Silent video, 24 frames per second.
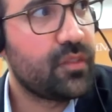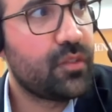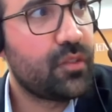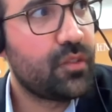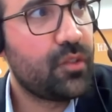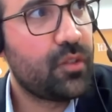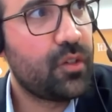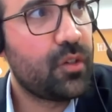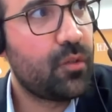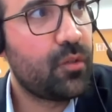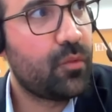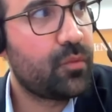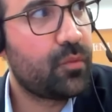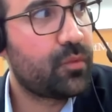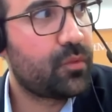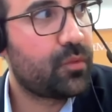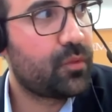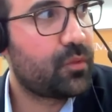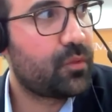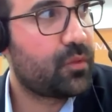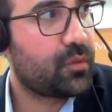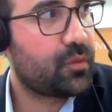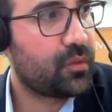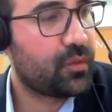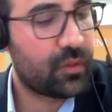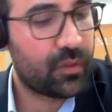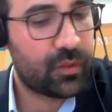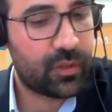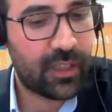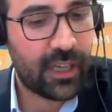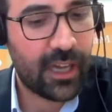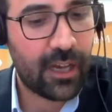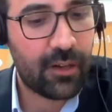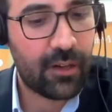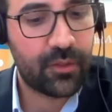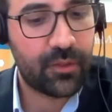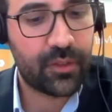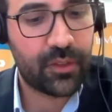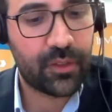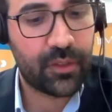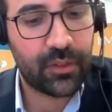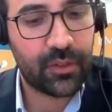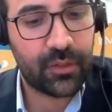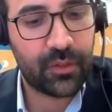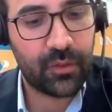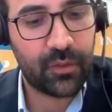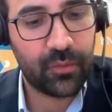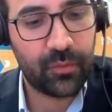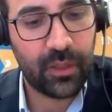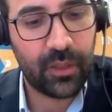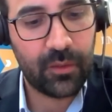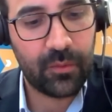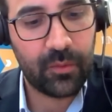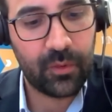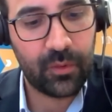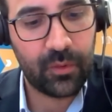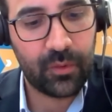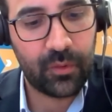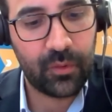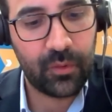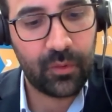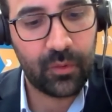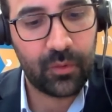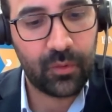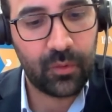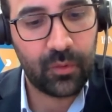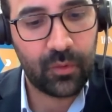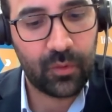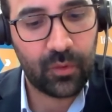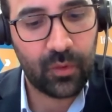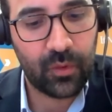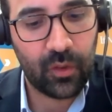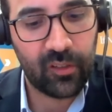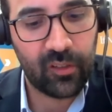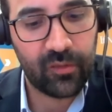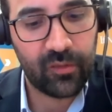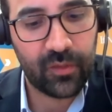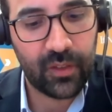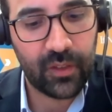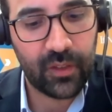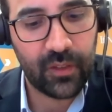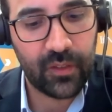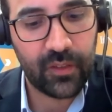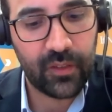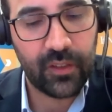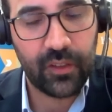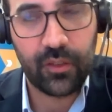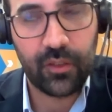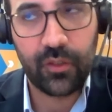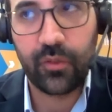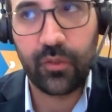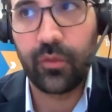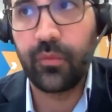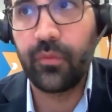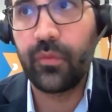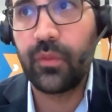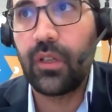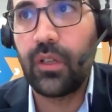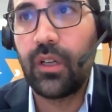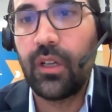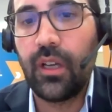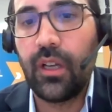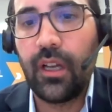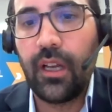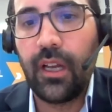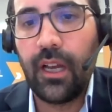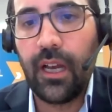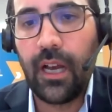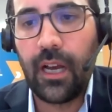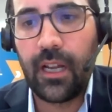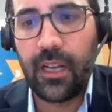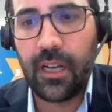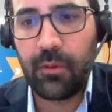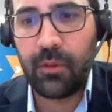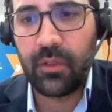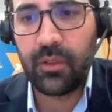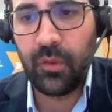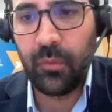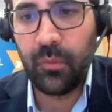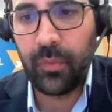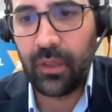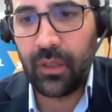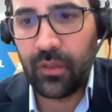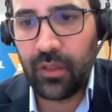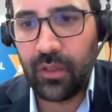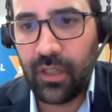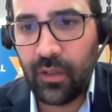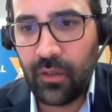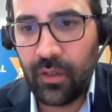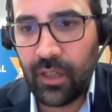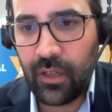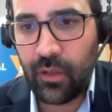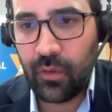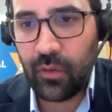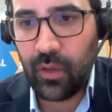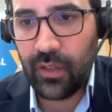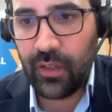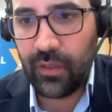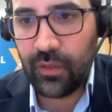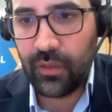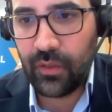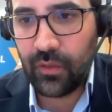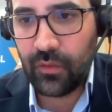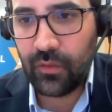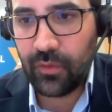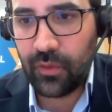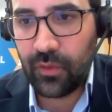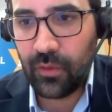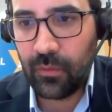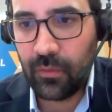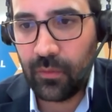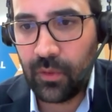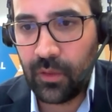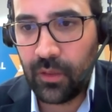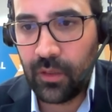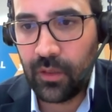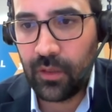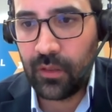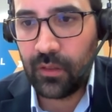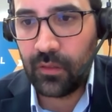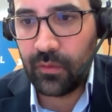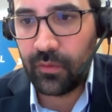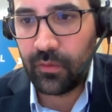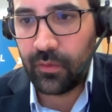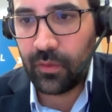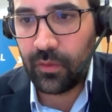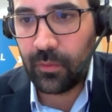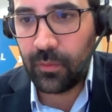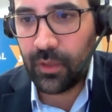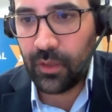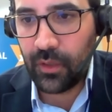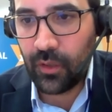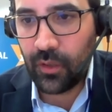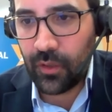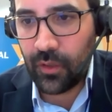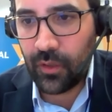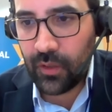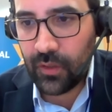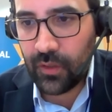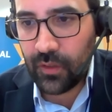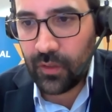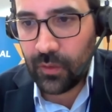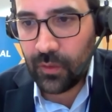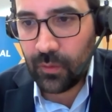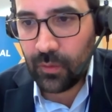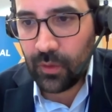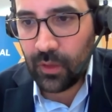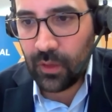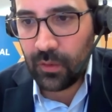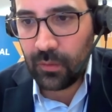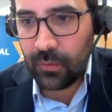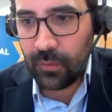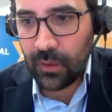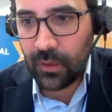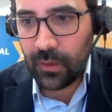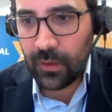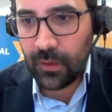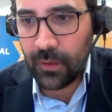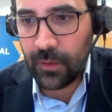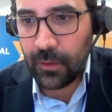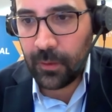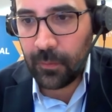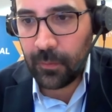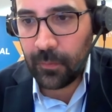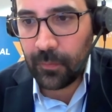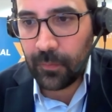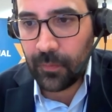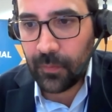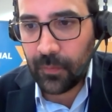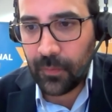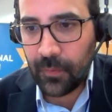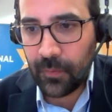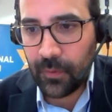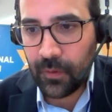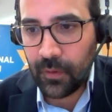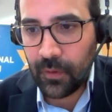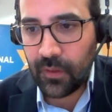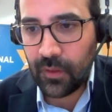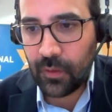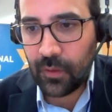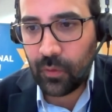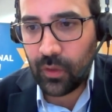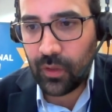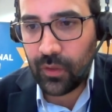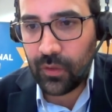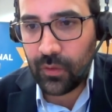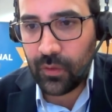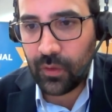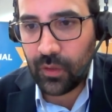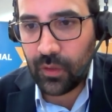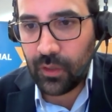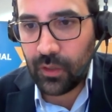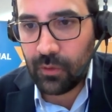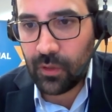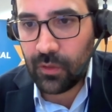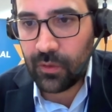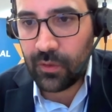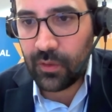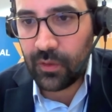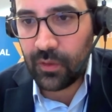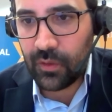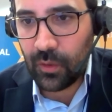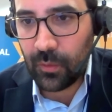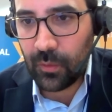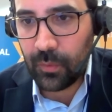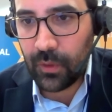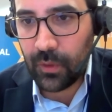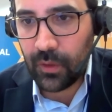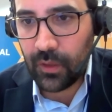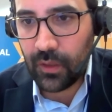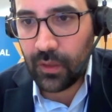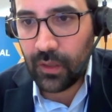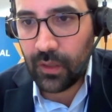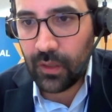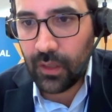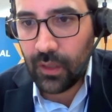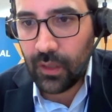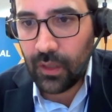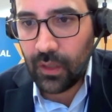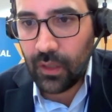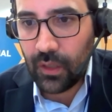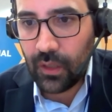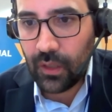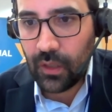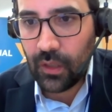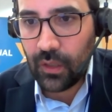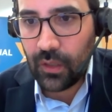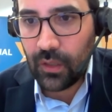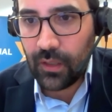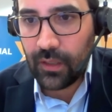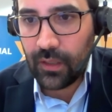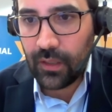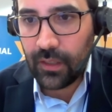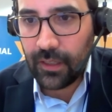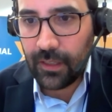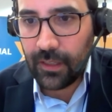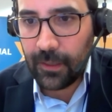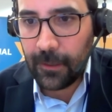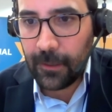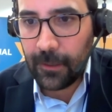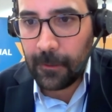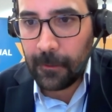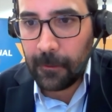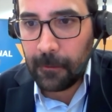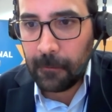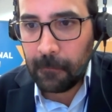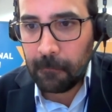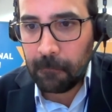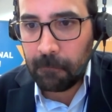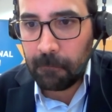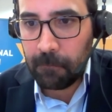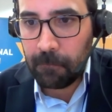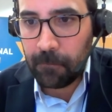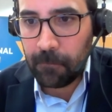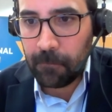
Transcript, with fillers: you know, counter to be able to, to solve this issue? And I want to pick on a, on a question from, uh, from the audience as well. Uh, there's a question around this topic um,